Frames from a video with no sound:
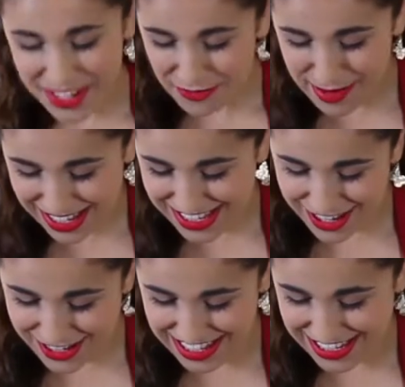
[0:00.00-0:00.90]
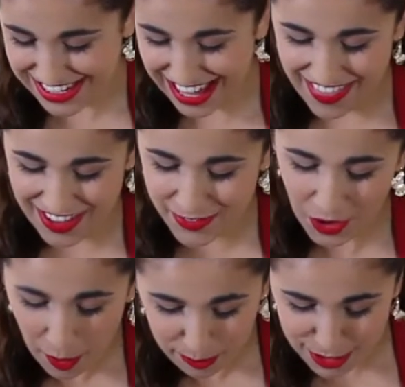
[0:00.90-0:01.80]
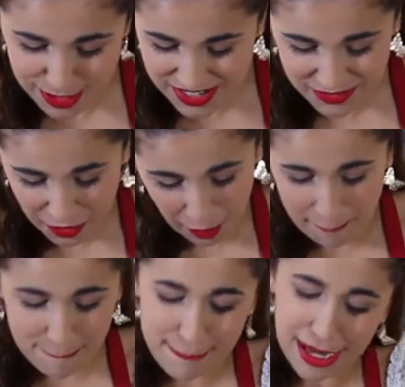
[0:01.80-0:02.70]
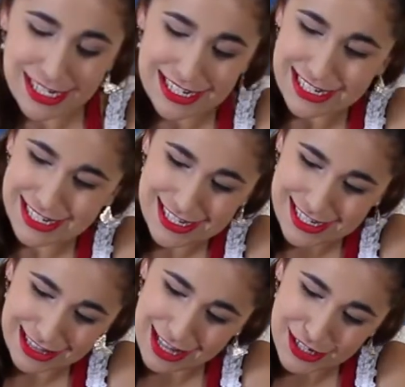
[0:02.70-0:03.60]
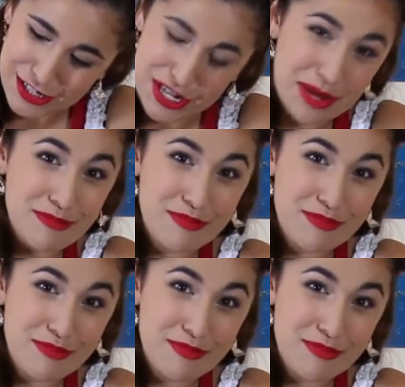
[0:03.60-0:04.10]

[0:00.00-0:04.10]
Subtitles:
you've mixed those things together, you've got a beautiful, muddy, sludgy,